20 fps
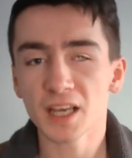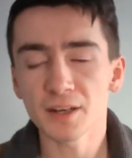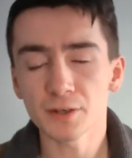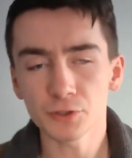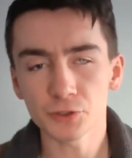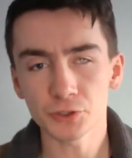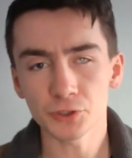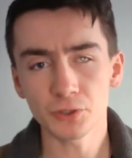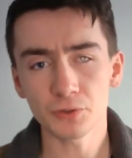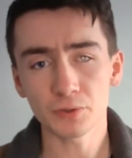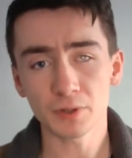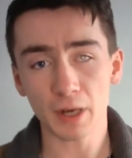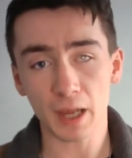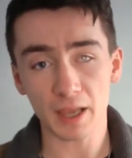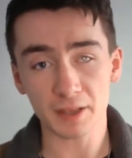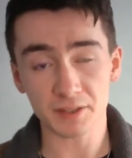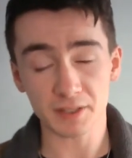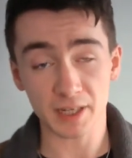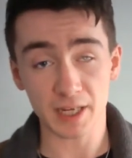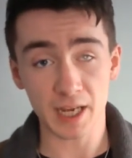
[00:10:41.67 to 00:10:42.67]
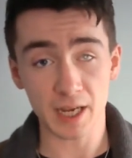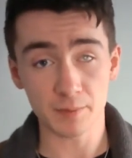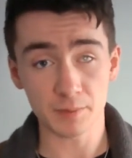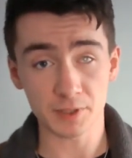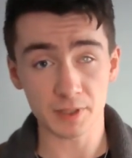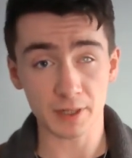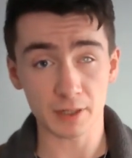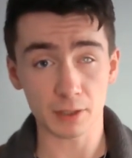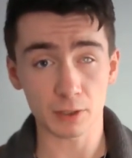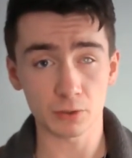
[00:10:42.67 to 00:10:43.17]
And as soon as I came
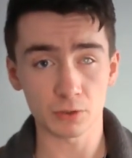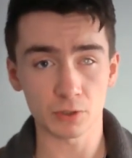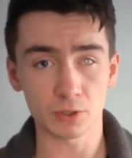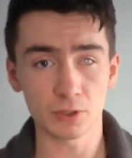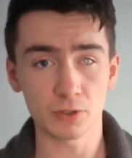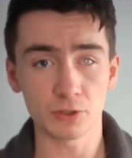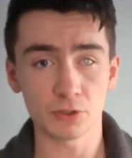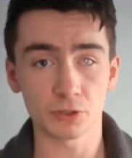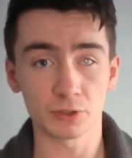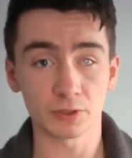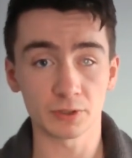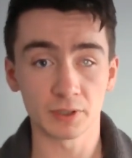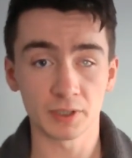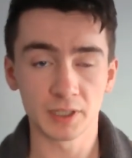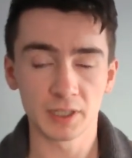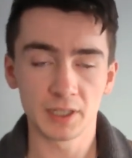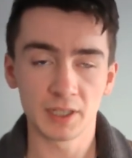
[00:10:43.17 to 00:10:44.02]
to that conclusion,